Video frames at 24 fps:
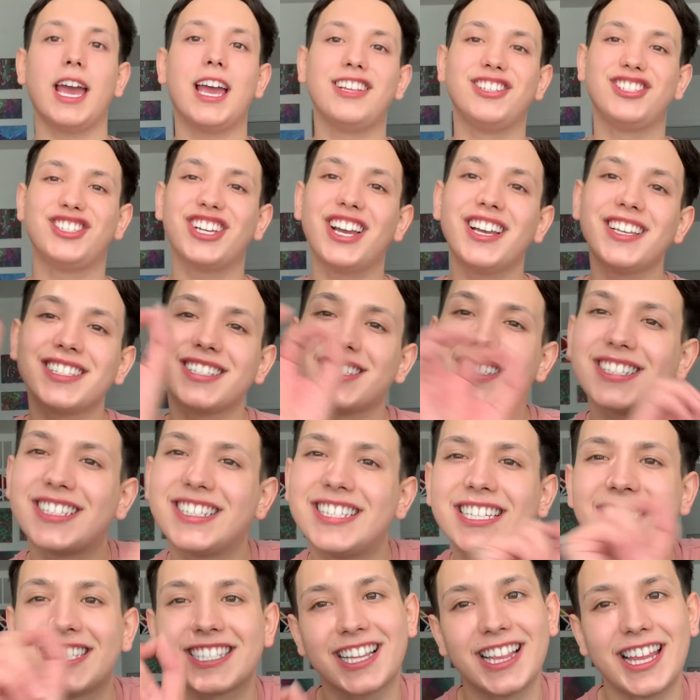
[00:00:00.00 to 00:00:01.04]
And just
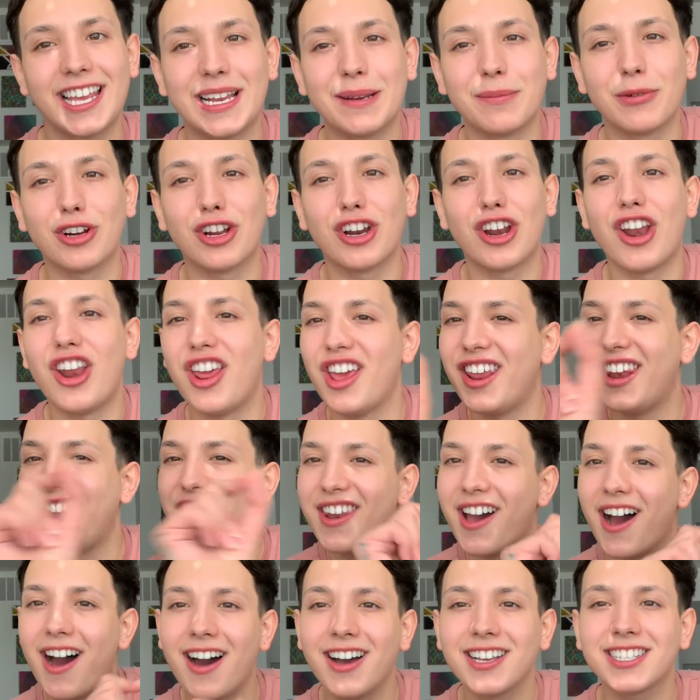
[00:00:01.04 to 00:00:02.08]
disclaimer,
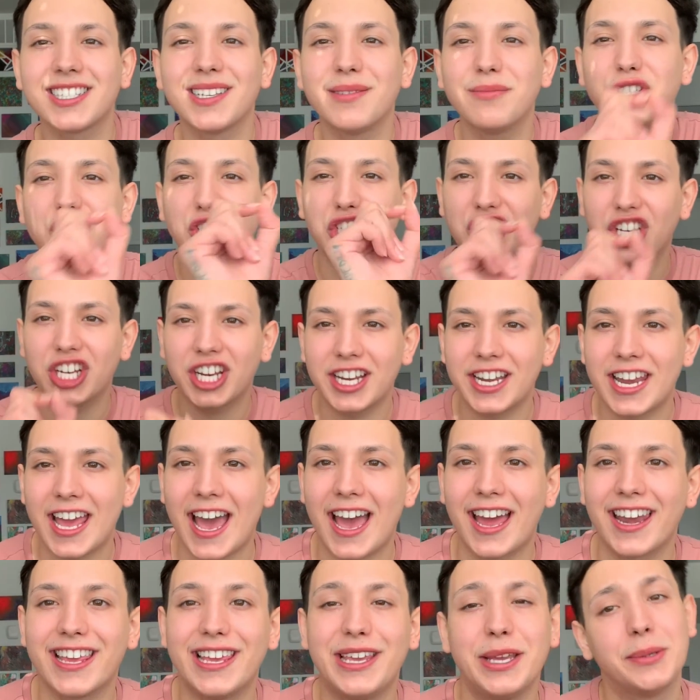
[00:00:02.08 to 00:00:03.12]
not some sugar
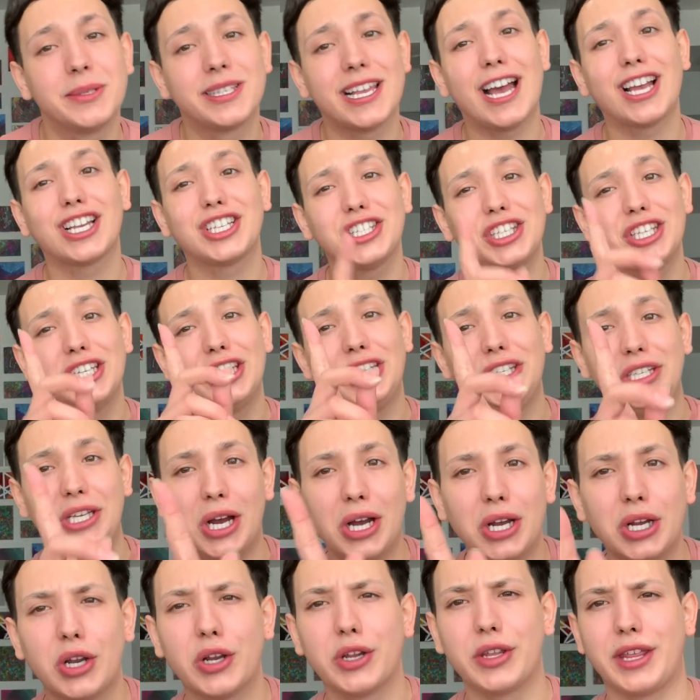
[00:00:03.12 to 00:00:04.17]
daddy. He was actually
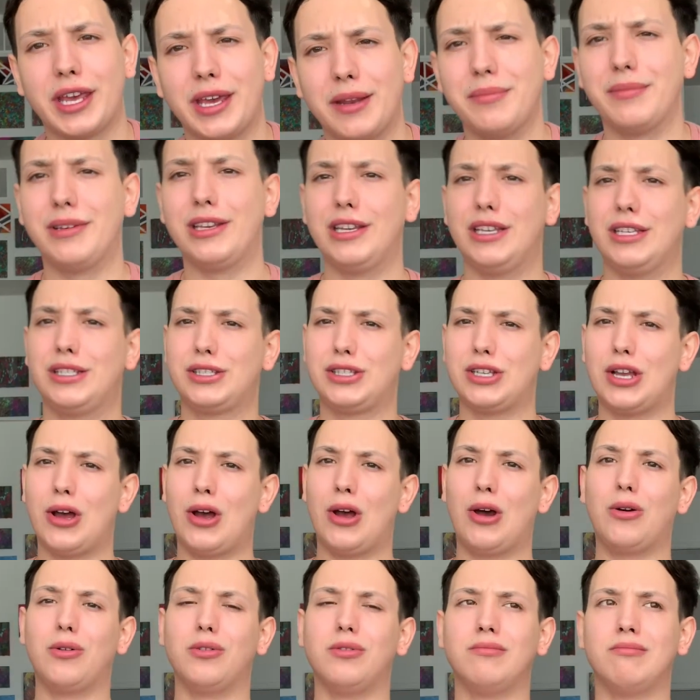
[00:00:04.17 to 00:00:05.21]
younger than me,
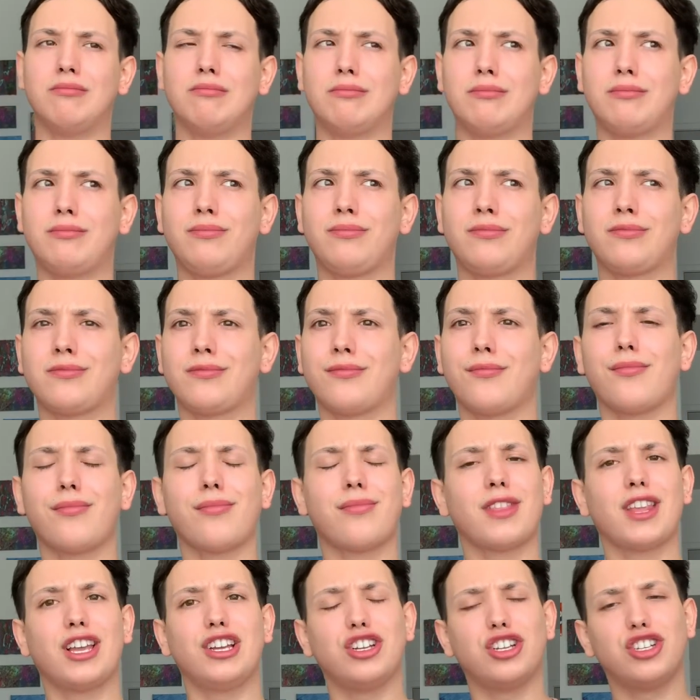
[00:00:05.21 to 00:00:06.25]
so
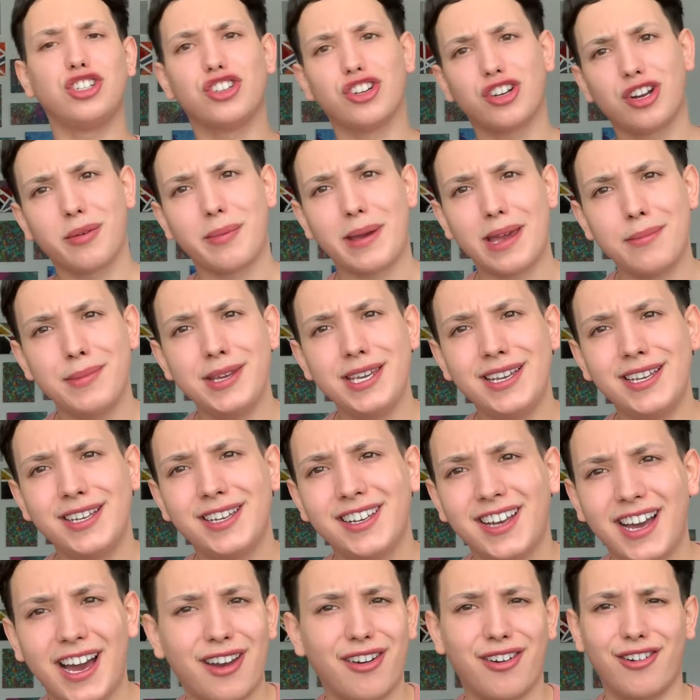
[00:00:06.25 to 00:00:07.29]
sugar baby?
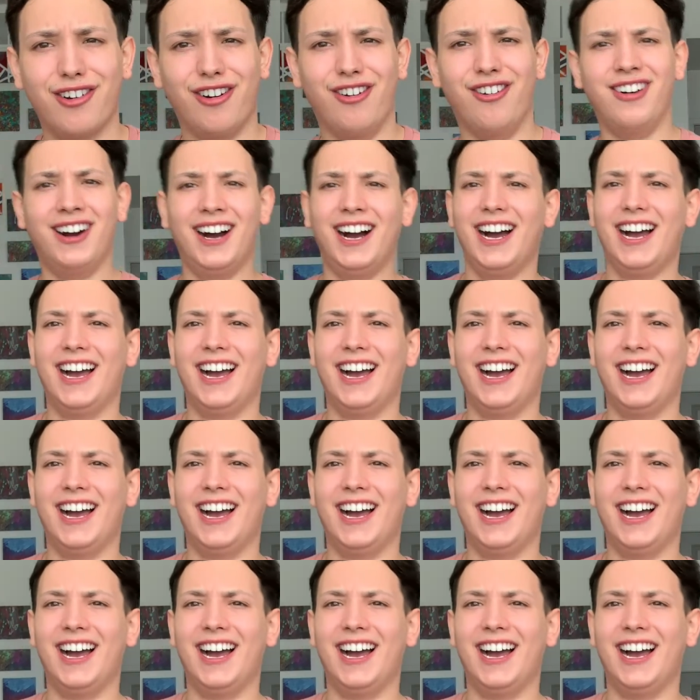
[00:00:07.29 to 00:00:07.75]
I don't know.